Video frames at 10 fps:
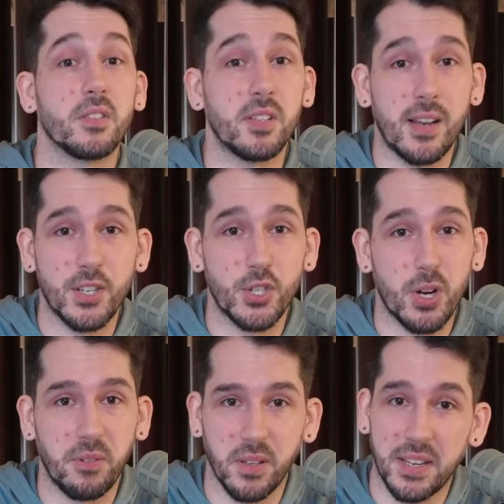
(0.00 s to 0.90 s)
There's a lot of
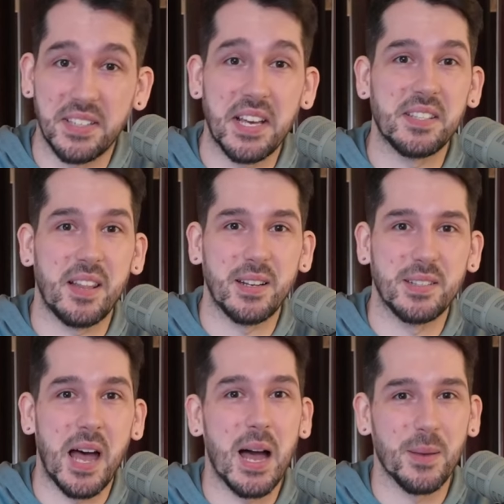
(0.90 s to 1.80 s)
shuffling. It takes a lot of
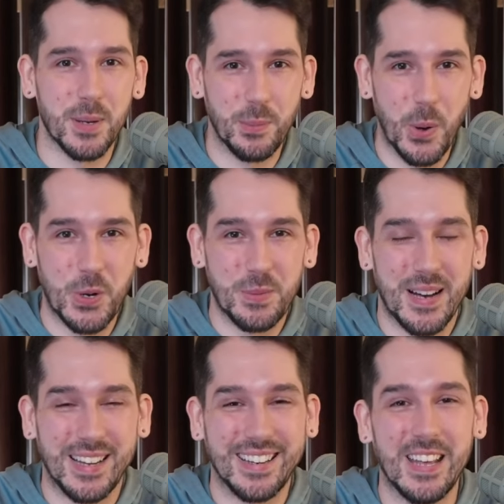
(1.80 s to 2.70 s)
time in
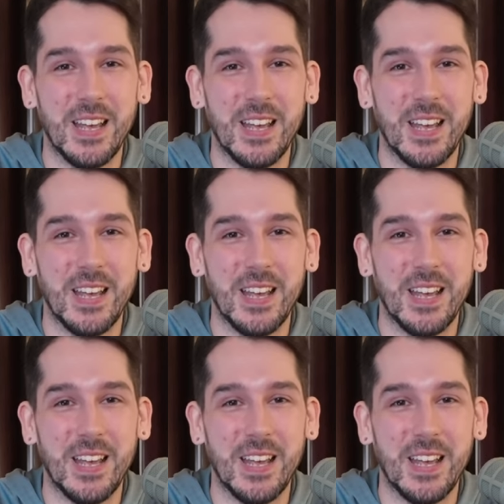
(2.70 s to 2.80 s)
Pokemon.